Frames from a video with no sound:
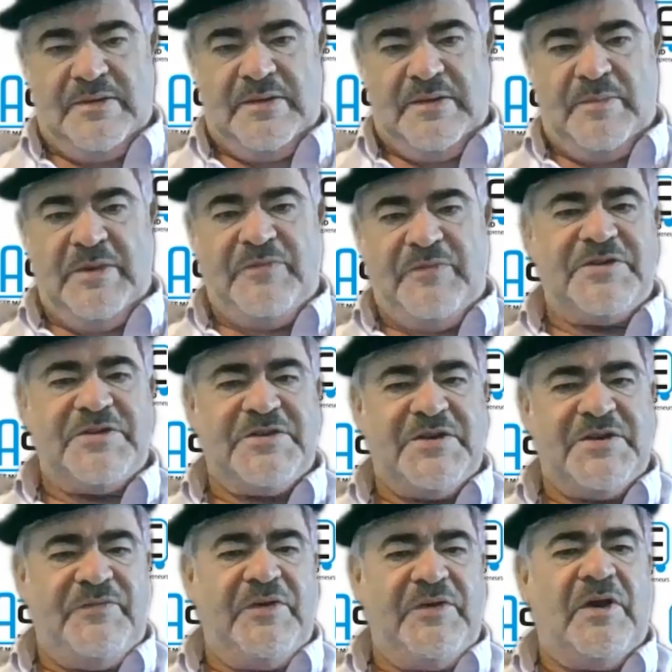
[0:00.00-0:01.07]
you've got a
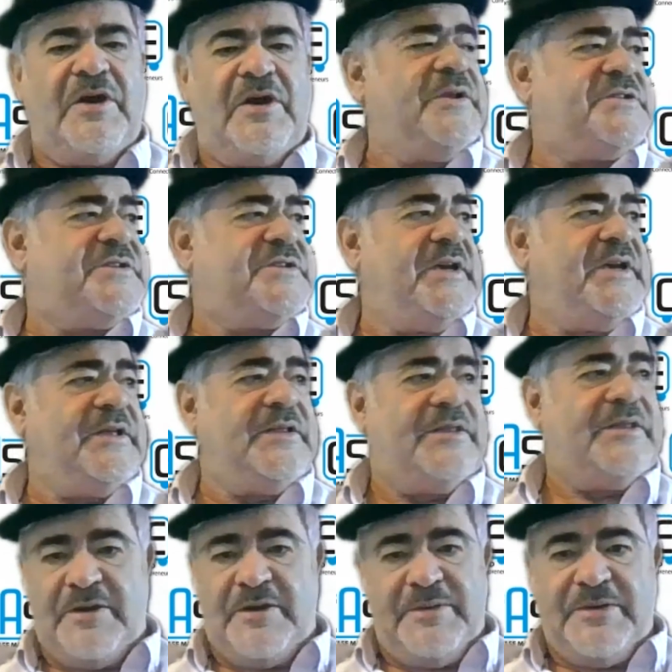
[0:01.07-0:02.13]
commodity that no one
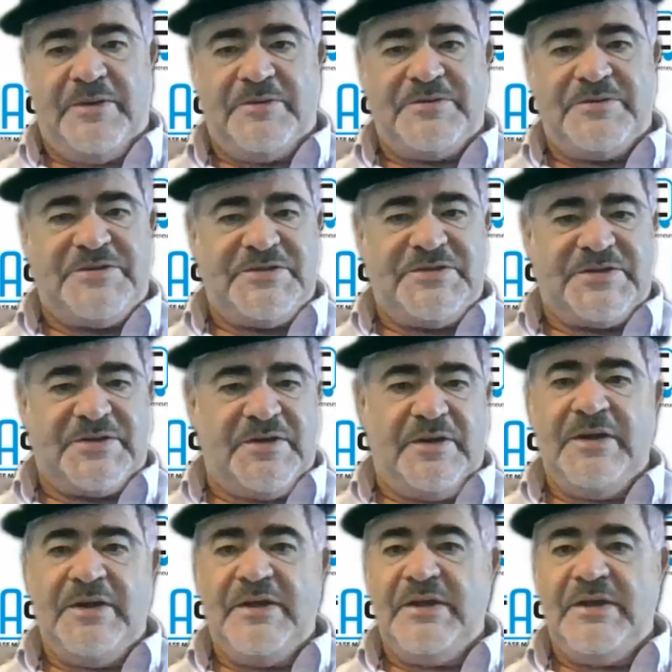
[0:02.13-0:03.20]
else has got, it
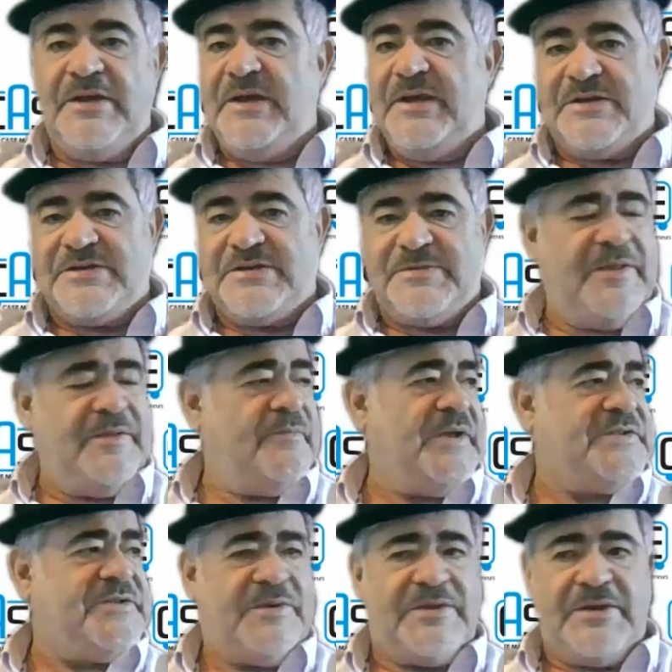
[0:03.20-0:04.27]
doesn't matter whether
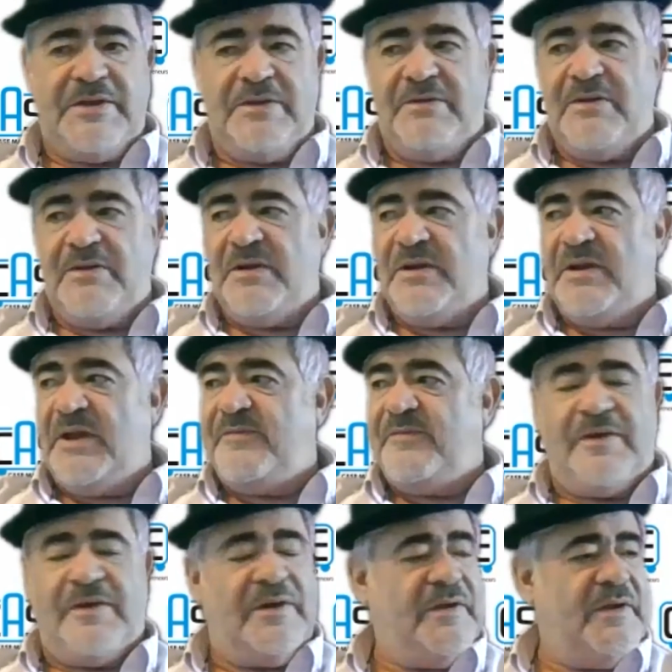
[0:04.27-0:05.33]
you love,
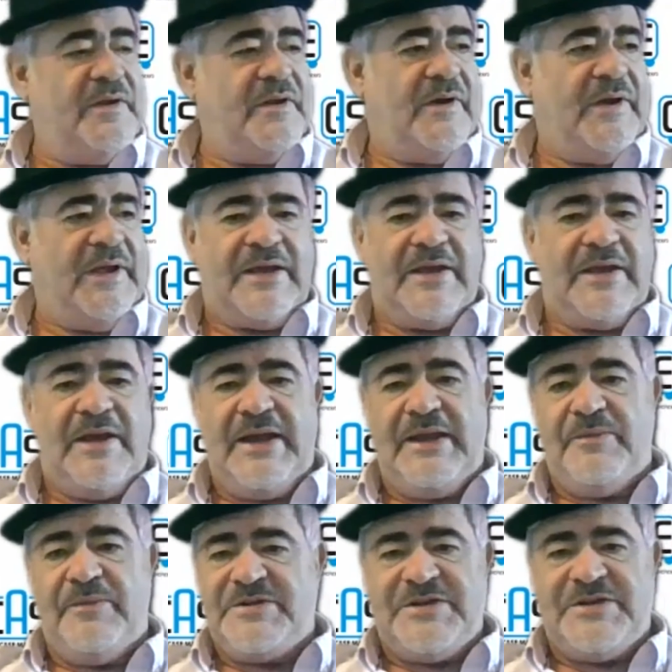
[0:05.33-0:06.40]
like, hate,
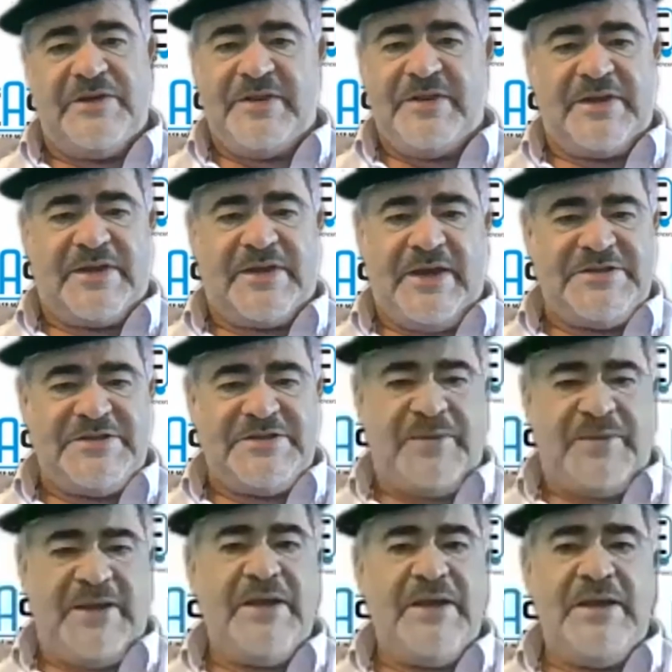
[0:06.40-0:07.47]
whichever the case may be,
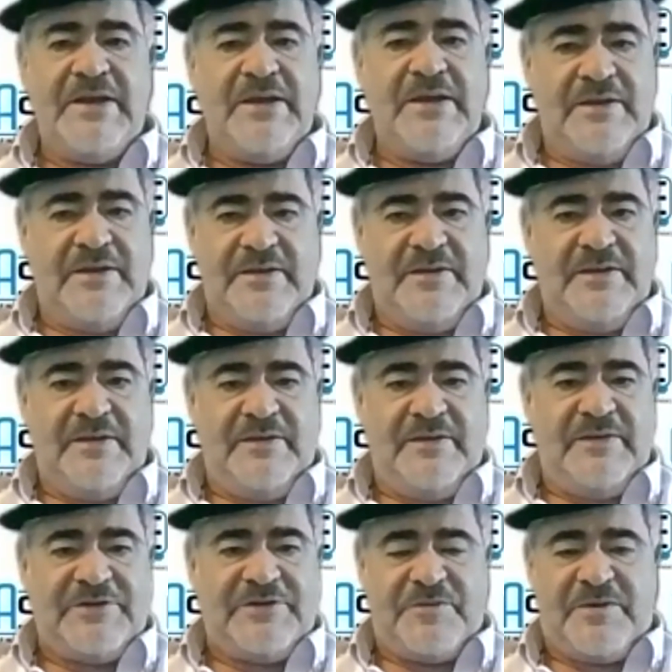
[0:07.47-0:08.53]
the
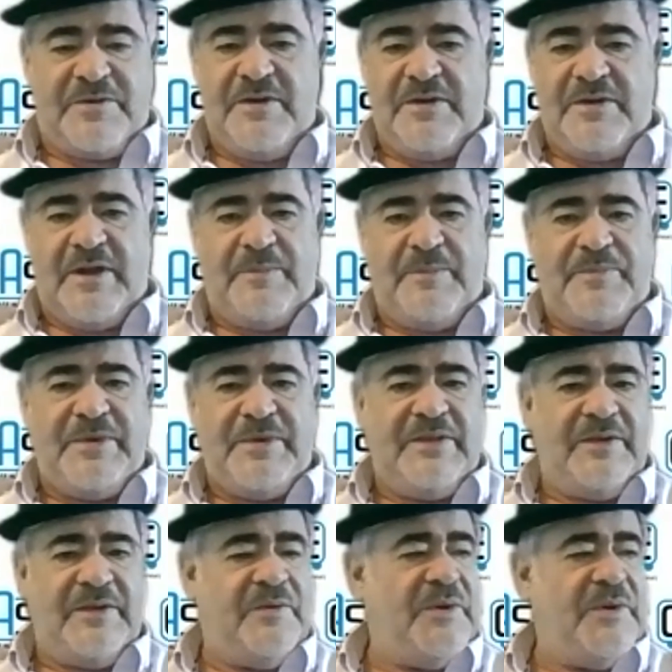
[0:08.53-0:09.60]
actual company that you're
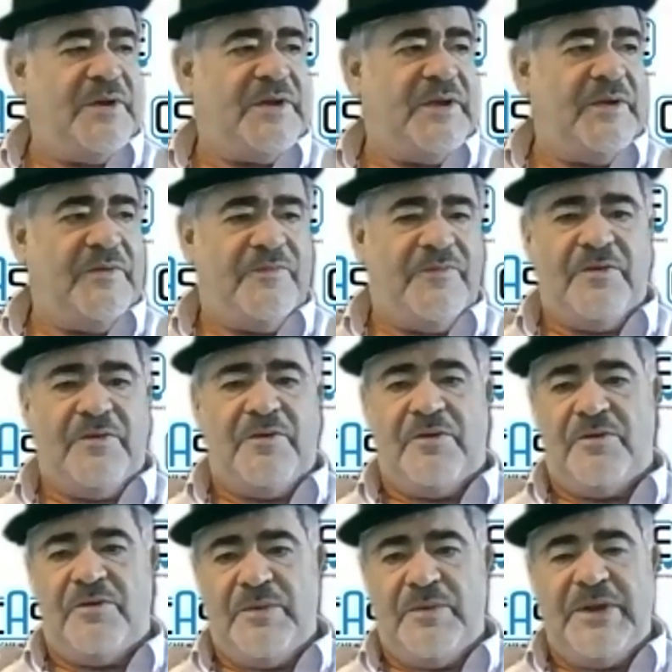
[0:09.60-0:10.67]
working for or
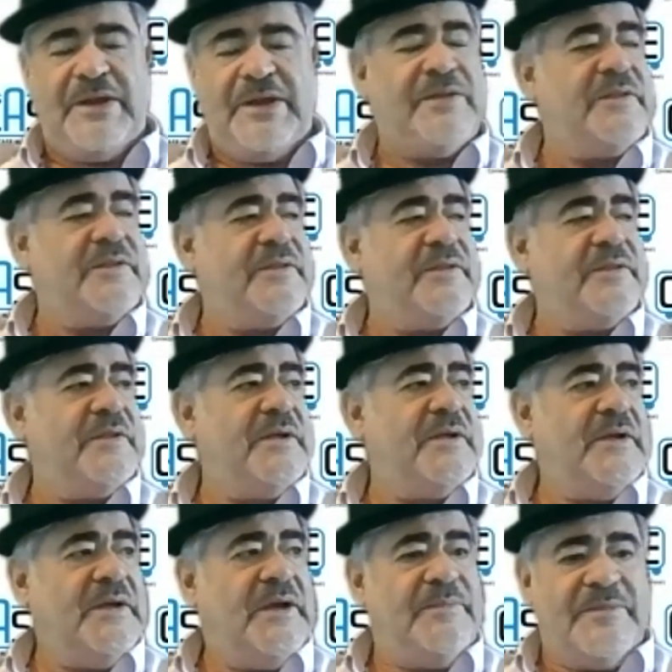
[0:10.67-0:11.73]
with.
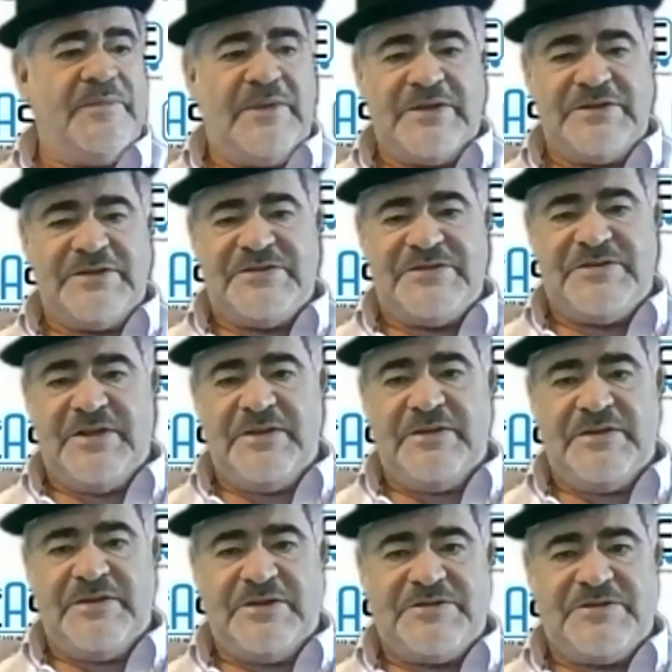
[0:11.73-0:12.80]
That's then
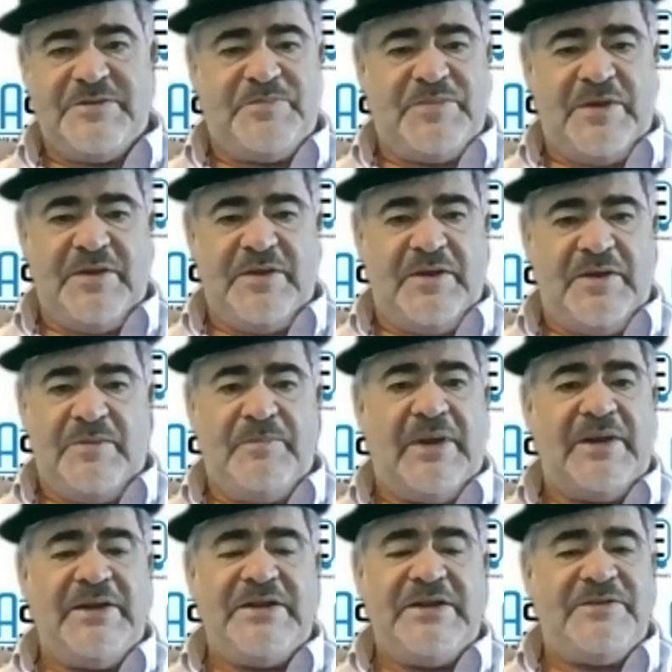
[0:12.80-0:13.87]
just a
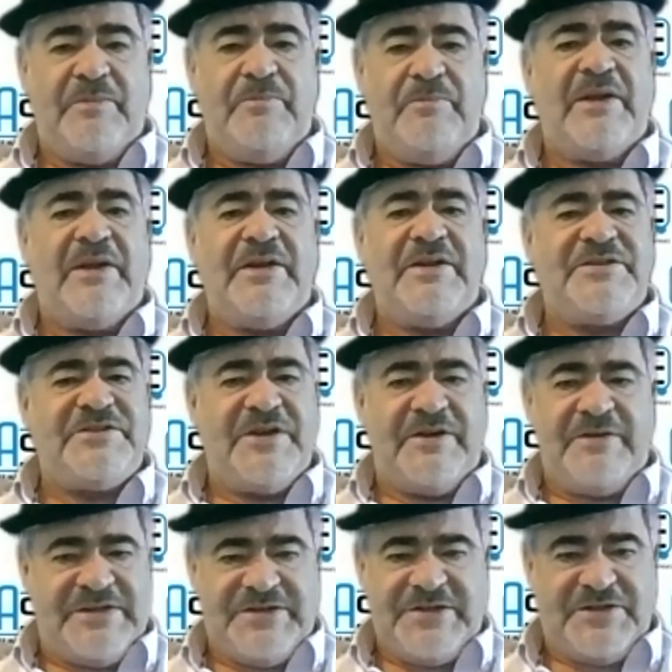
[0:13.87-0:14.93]
monetary
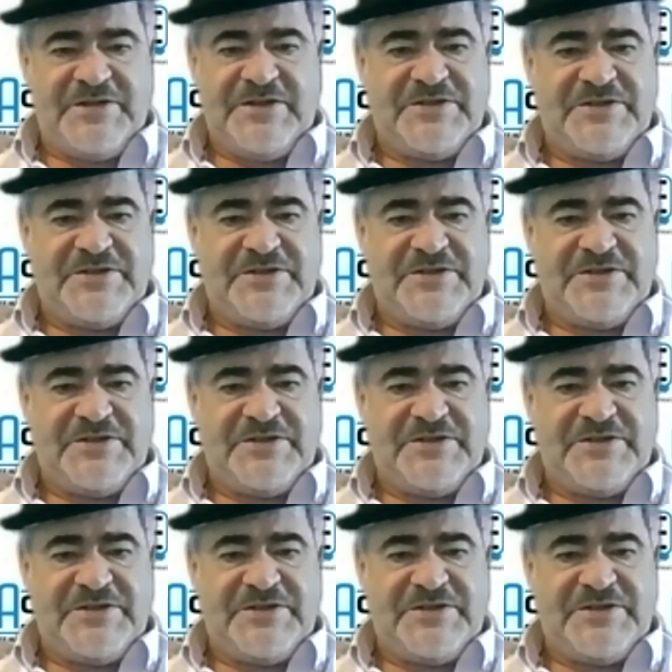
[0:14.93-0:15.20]
decision. It's not